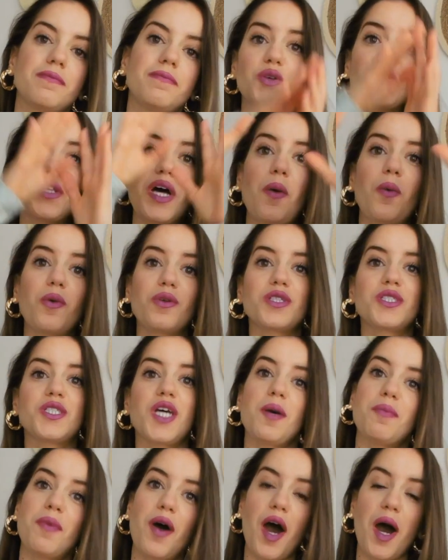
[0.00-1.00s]
So that will
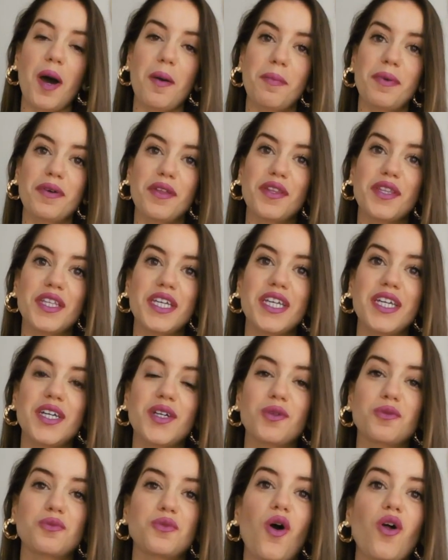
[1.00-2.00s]
sum up the
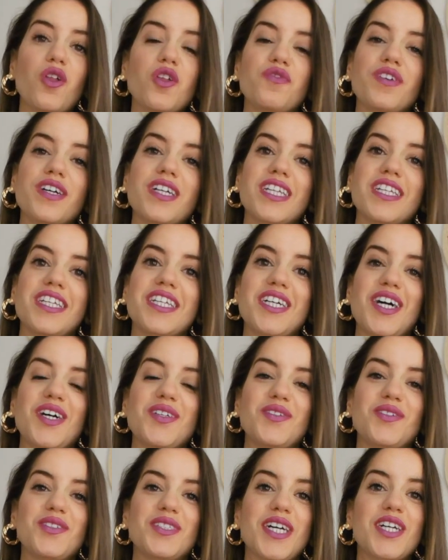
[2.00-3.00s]
role of a clinical
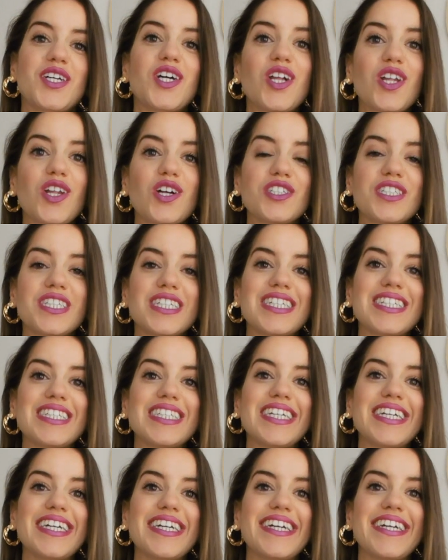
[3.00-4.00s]
neuropsychologist
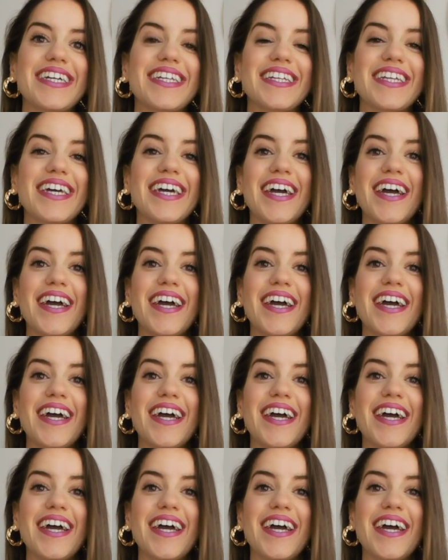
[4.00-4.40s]
in